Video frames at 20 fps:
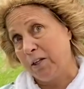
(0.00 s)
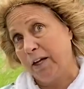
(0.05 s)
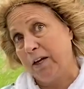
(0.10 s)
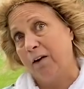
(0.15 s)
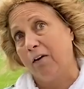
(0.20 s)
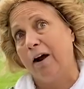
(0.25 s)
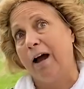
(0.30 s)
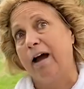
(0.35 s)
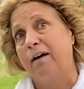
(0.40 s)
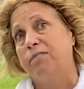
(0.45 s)

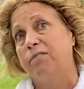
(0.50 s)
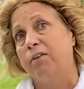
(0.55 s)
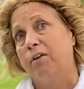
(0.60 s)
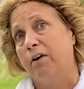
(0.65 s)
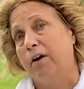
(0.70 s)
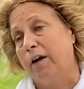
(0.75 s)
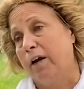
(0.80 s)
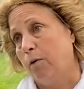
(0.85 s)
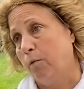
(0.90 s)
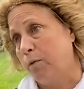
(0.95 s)

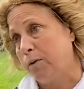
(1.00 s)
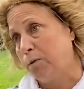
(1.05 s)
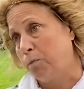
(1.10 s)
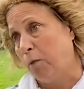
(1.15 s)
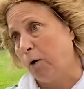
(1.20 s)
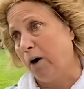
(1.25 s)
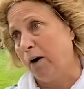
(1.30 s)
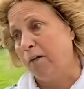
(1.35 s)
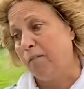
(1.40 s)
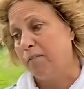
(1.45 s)
after it was
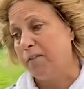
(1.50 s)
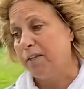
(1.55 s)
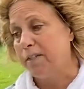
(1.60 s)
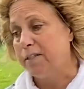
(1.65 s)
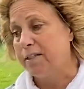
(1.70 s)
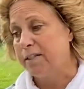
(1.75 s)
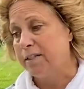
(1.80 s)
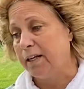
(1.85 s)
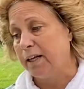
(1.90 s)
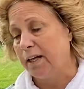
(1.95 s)
part of this
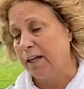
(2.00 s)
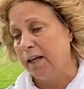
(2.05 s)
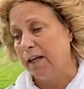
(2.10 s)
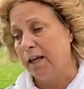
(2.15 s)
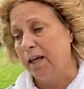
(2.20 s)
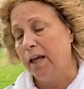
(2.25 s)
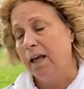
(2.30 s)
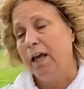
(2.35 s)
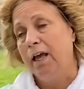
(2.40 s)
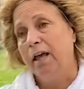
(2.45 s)
city,
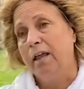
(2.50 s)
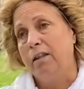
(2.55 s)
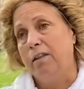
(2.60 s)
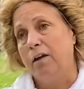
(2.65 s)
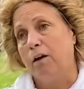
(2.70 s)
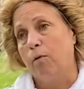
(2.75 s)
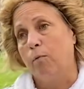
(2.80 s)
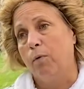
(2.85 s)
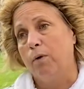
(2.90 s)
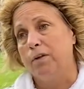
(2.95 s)

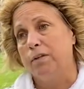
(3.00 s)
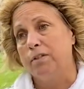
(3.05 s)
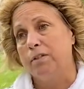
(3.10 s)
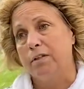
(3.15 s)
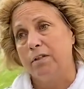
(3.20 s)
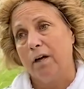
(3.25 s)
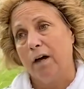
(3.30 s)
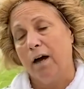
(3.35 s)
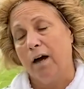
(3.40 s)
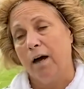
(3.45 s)
there was
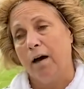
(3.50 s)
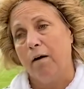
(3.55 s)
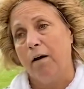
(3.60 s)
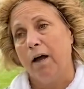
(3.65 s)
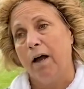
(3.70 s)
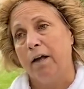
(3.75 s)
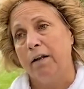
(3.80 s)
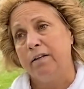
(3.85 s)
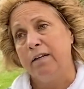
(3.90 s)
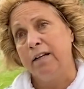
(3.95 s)

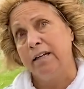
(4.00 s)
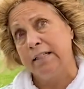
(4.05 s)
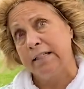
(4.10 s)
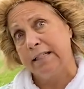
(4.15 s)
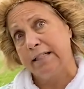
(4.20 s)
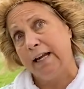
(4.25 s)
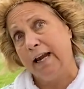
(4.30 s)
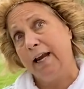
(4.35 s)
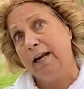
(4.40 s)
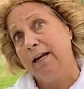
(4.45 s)
an
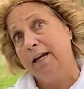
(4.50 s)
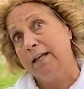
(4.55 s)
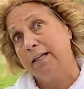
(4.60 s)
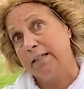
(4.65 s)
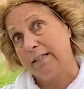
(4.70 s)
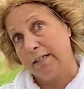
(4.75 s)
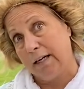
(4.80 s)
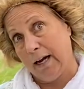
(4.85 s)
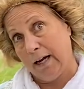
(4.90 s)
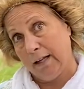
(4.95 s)
insane
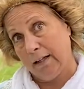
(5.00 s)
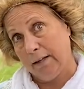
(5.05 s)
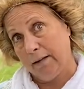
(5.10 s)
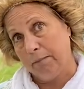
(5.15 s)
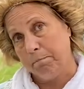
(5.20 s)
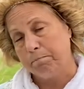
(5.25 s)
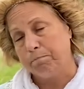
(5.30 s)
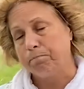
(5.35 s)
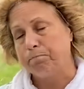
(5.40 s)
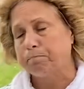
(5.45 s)

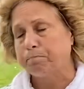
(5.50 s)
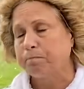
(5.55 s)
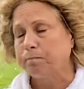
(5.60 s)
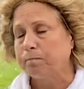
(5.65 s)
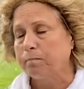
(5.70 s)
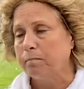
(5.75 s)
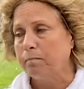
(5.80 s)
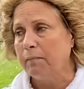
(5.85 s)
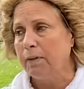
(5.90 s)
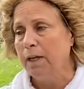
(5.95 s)
asylum
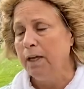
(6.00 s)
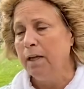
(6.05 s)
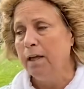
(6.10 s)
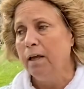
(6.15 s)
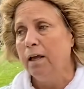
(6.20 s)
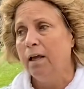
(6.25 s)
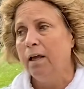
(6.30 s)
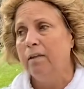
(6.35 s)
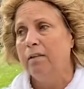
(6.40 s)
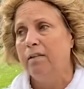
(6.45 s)

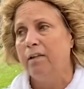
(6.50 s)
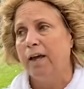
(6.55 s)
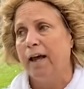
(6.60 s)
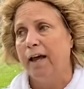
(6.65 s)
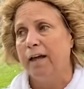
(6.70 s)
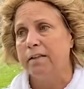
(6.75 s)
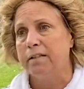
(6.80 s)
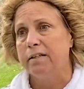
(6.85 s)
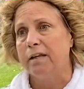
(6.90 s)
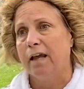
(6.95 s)
that